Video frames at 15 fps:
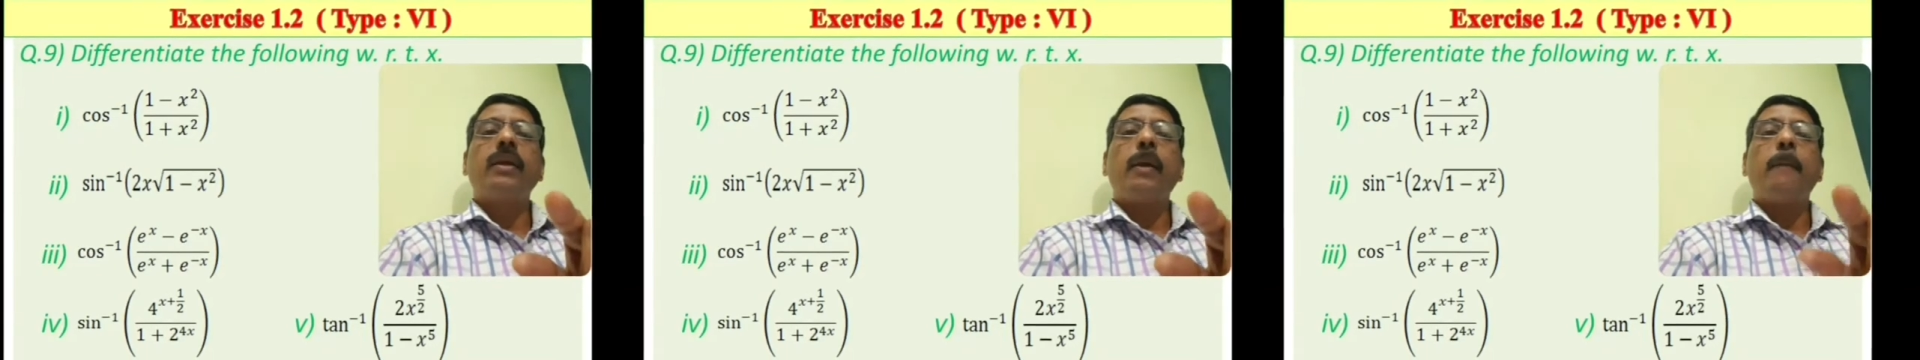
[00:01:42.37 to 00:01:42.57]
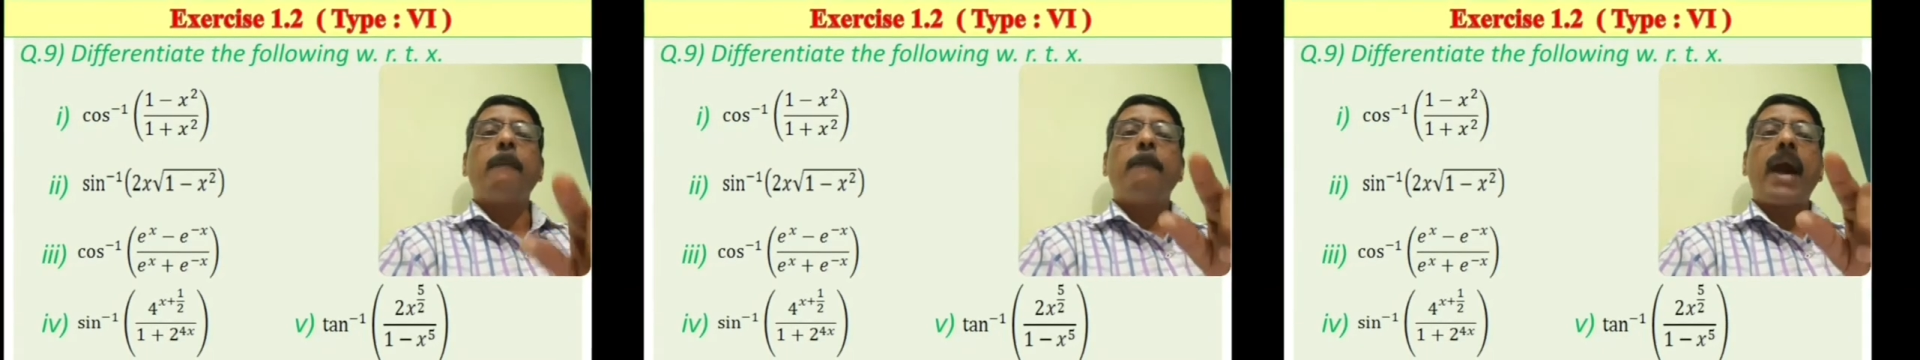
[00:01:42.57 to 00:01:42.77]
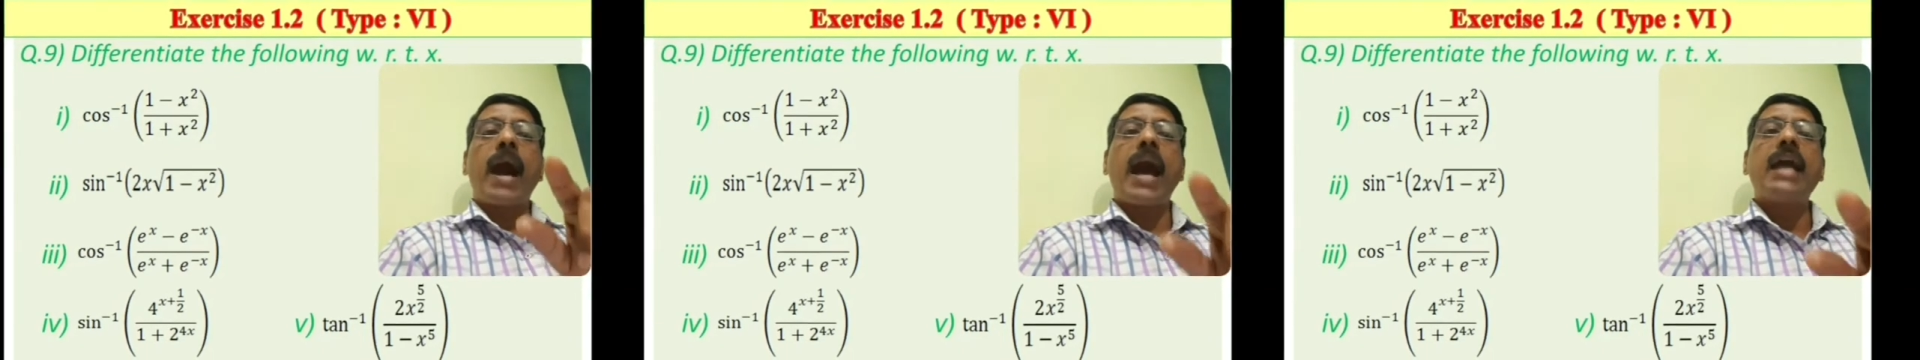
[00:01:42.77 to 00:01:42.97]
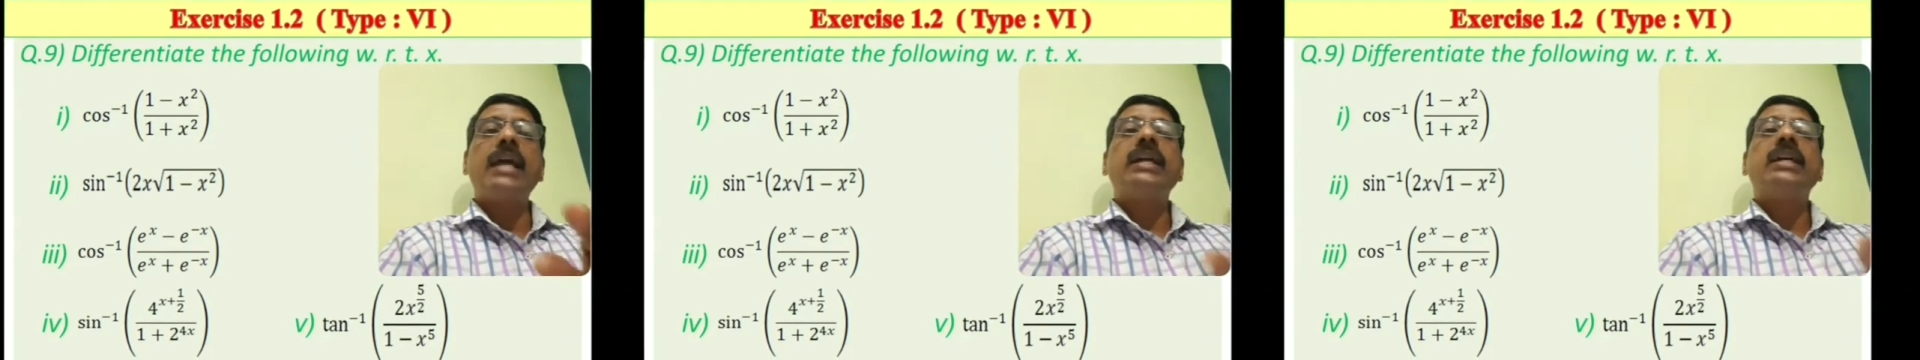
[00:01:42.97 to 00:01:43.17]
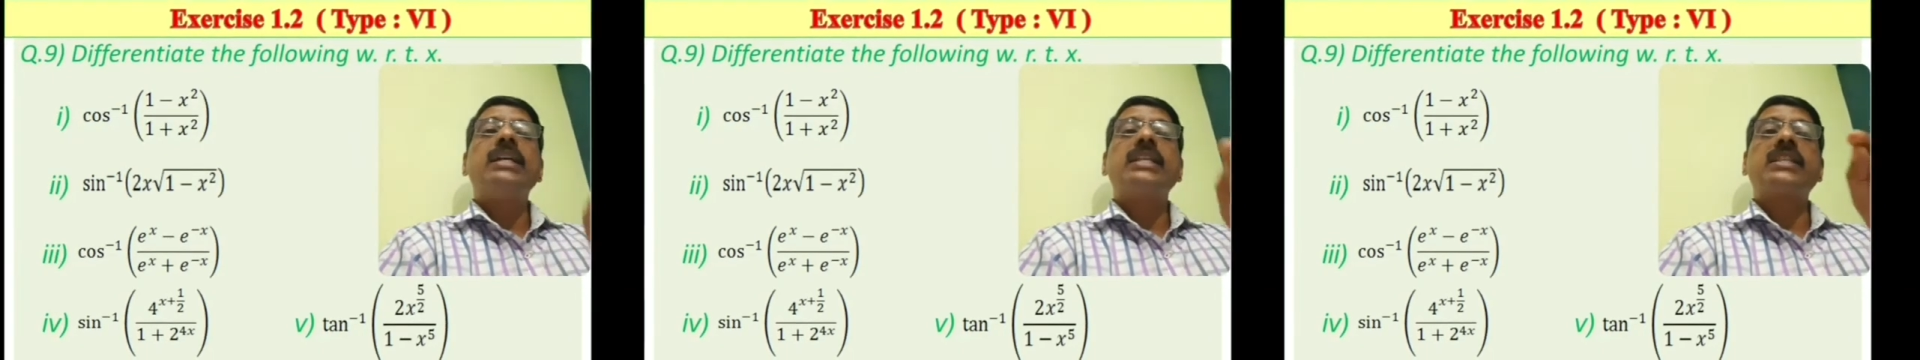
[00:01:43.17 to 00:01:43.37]

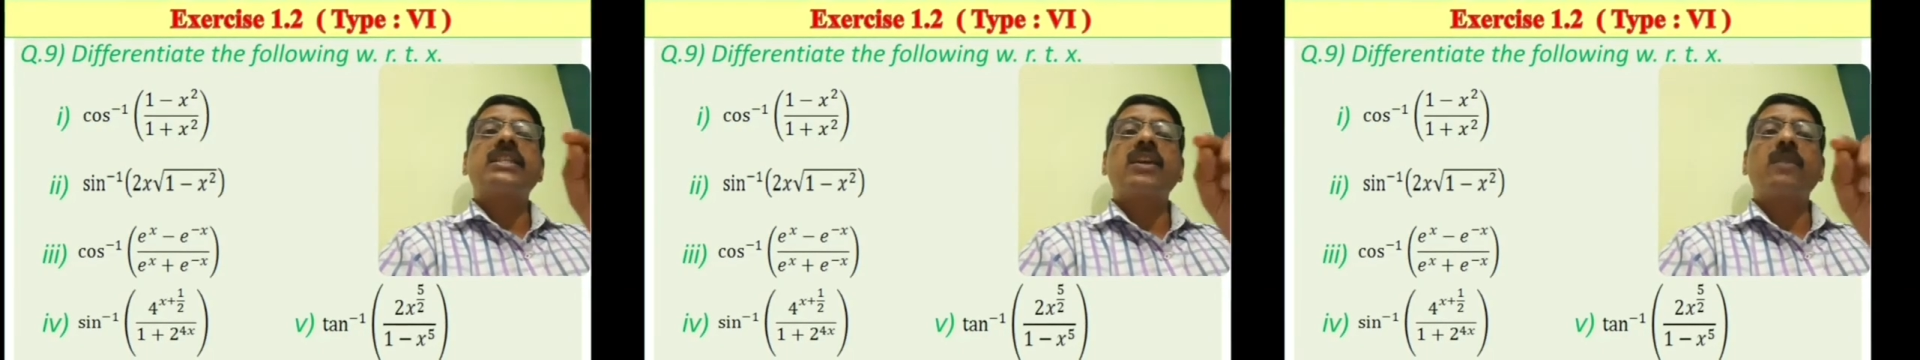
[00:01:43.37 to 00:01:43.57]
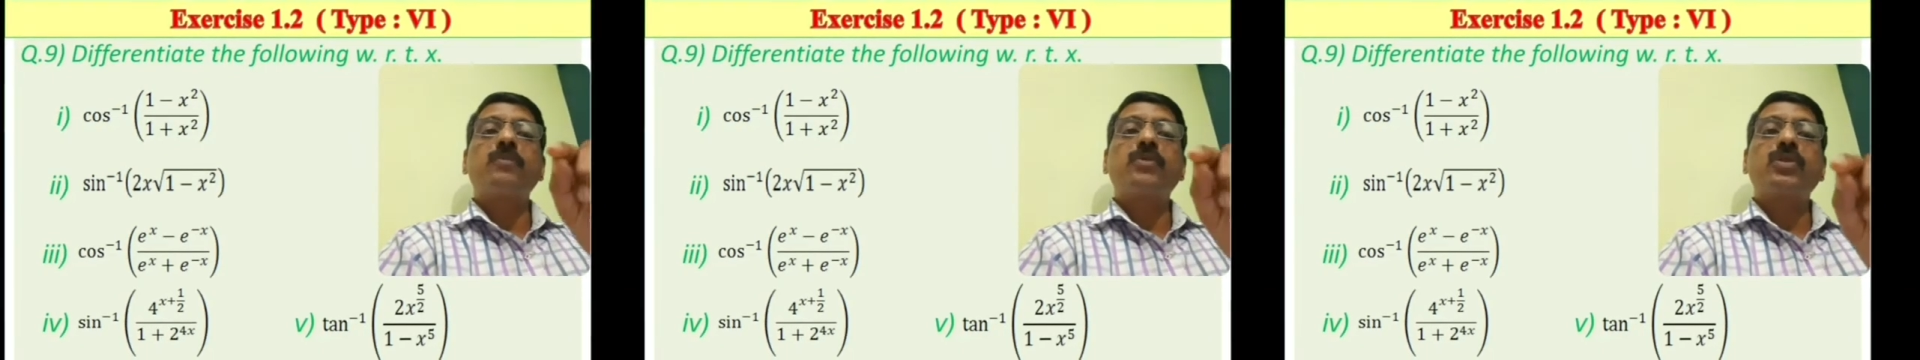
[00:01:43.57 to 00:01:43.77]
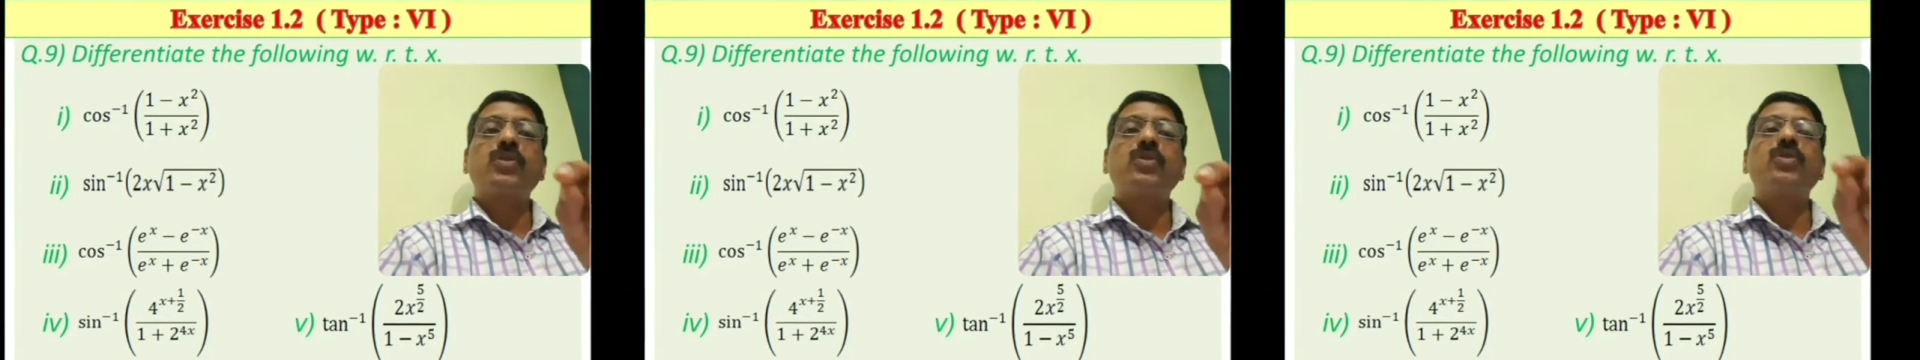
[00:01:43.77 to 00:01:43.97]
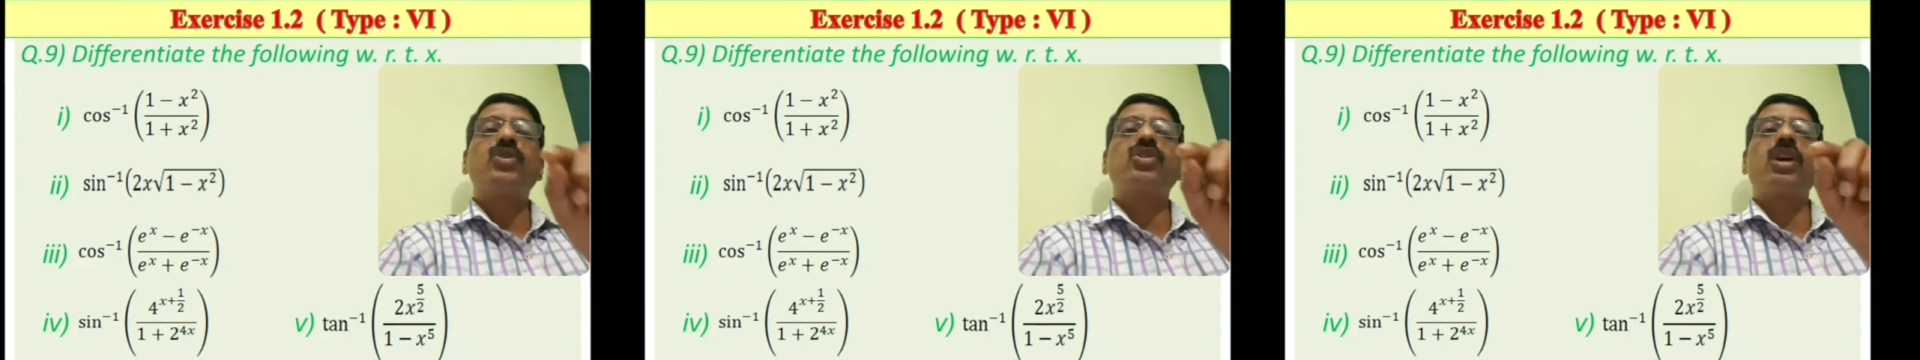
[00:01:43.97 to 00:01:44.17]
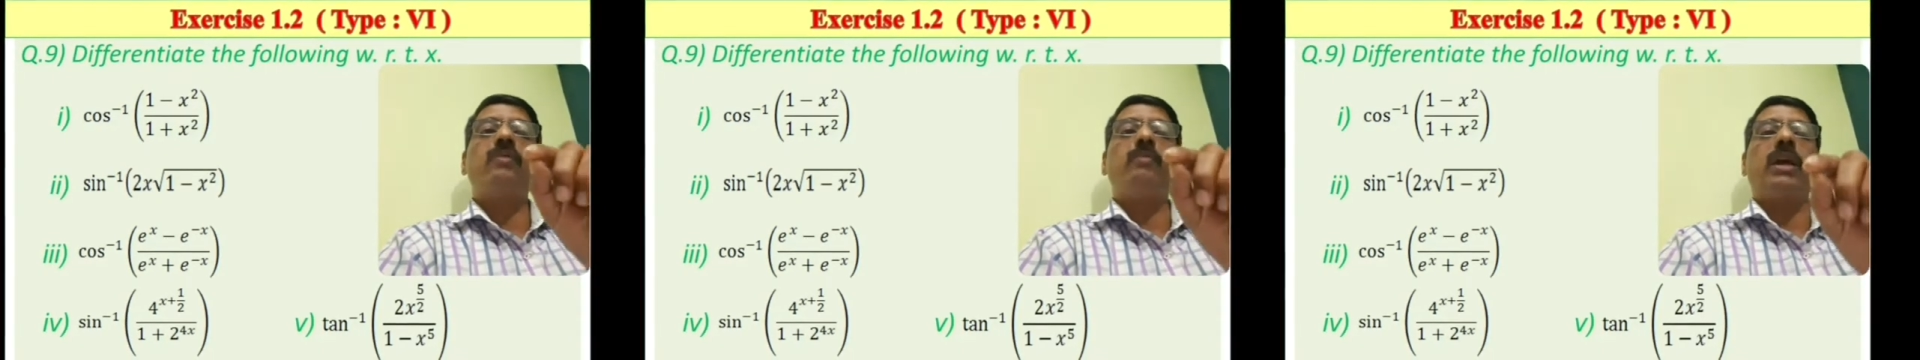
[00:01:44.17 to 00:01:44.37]
by
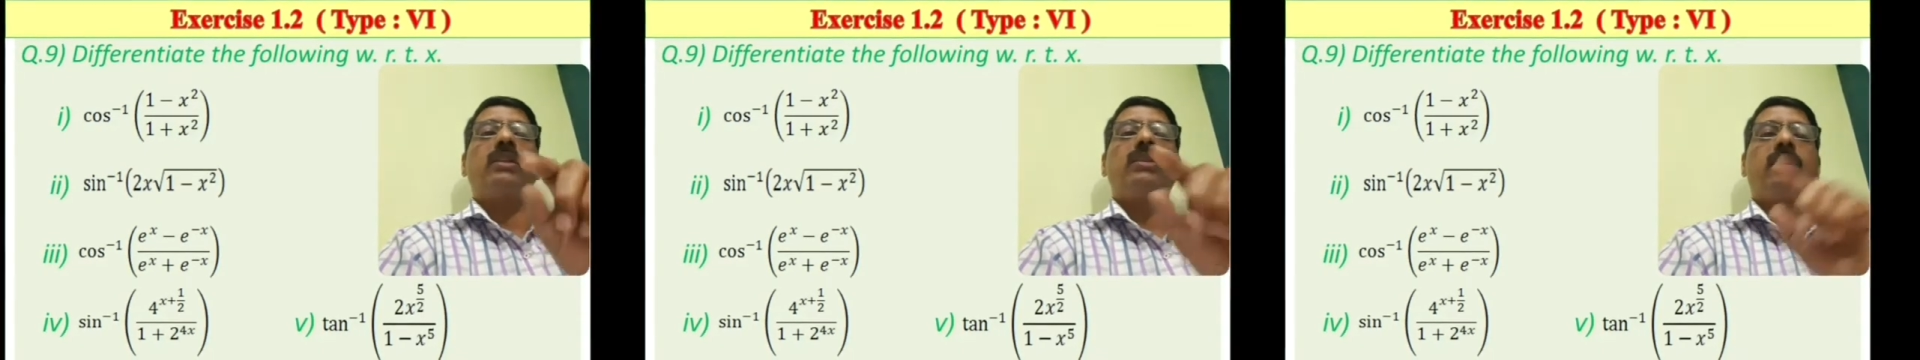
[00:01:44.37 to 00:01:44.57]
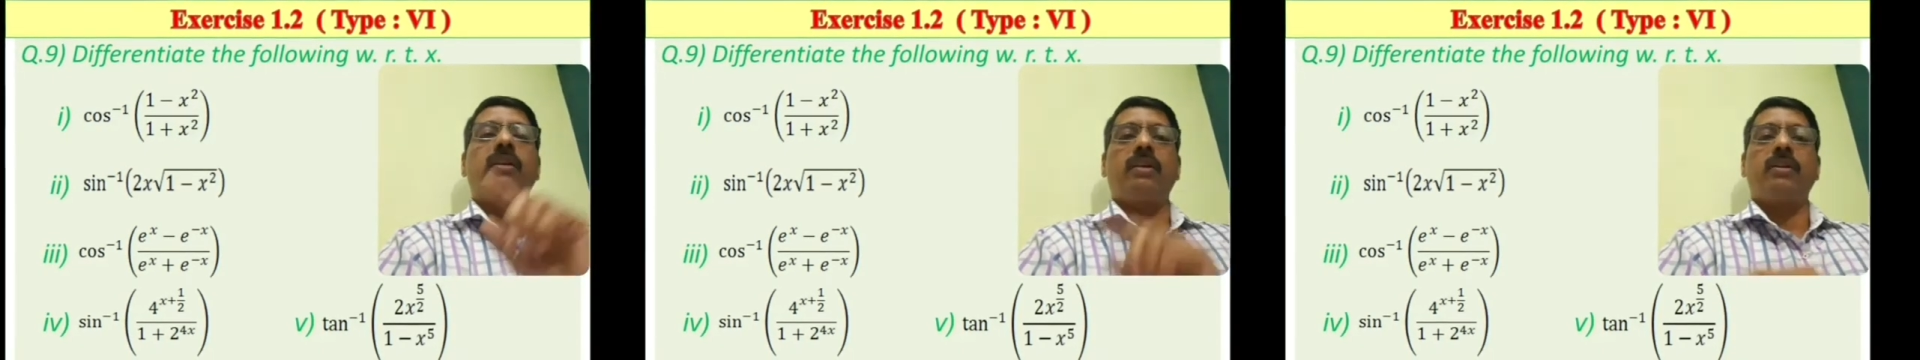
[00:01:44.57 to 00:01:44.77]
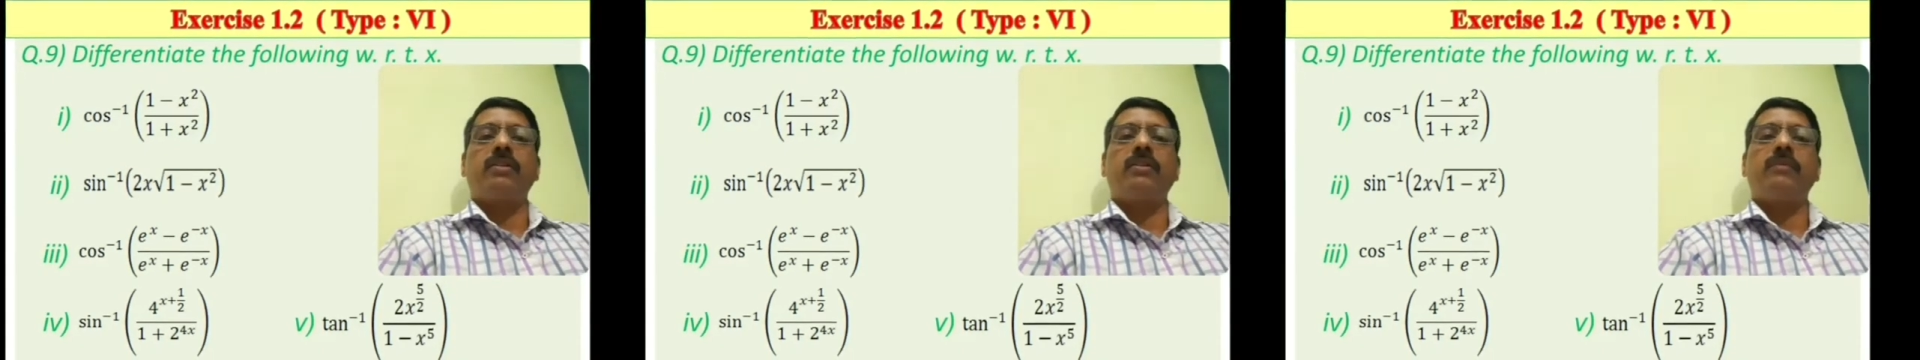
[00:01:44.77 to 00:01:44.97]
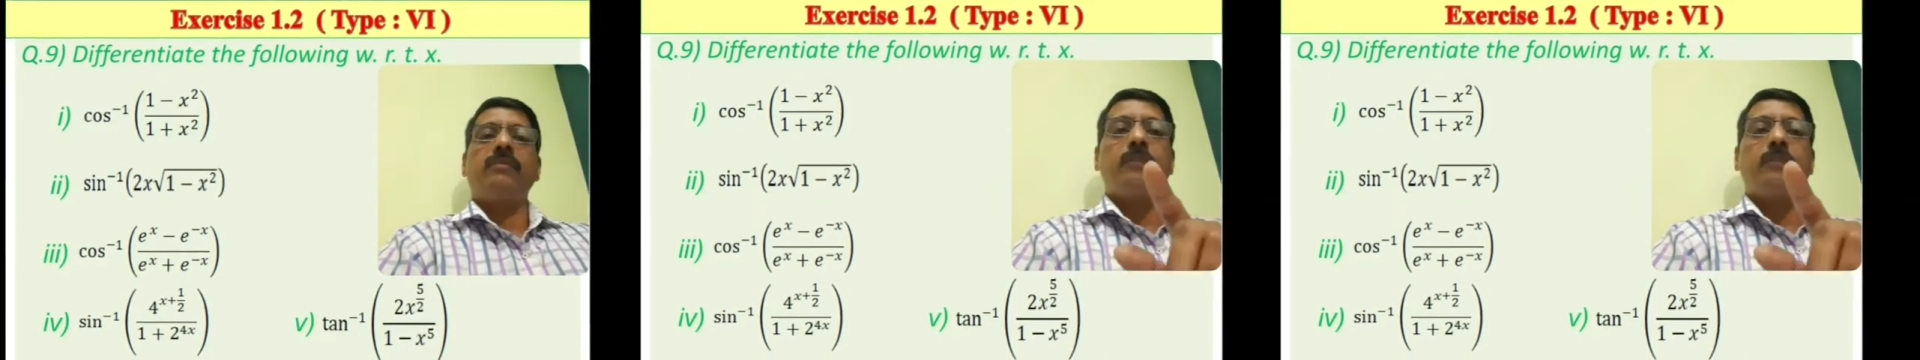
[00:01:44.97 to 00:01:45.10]
substitution method.